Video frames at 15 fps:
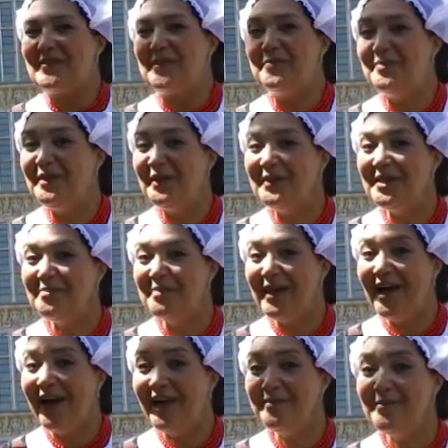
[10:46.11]
The building
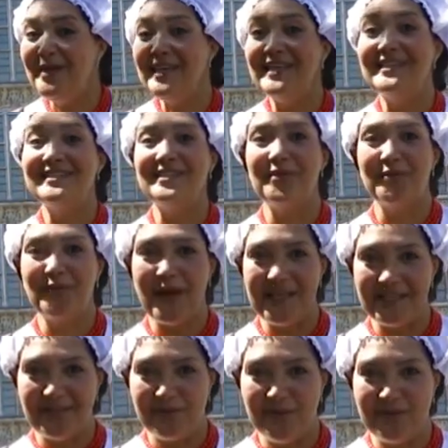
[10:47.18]
behind me is the
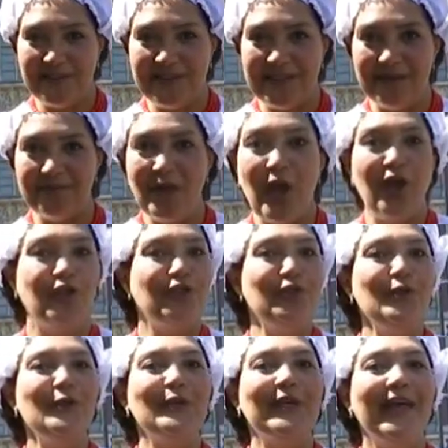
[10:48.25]
Rijksmuseum.
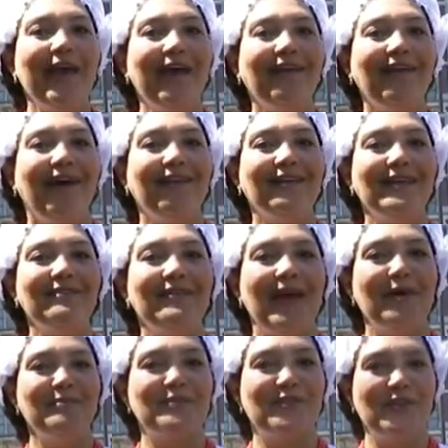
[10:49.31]
You cannot leave
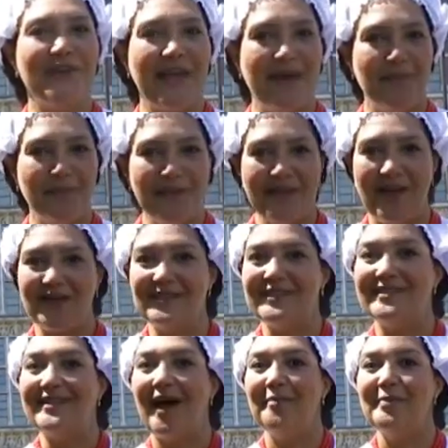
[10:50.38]
Amsterdam without
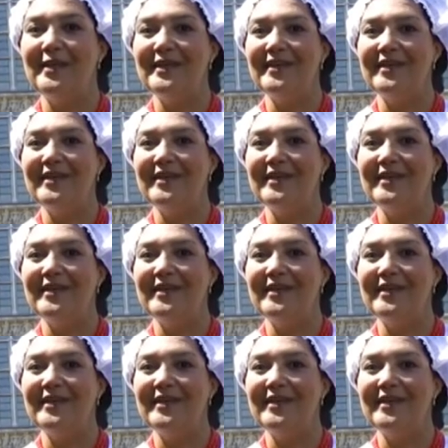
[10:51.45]
stopping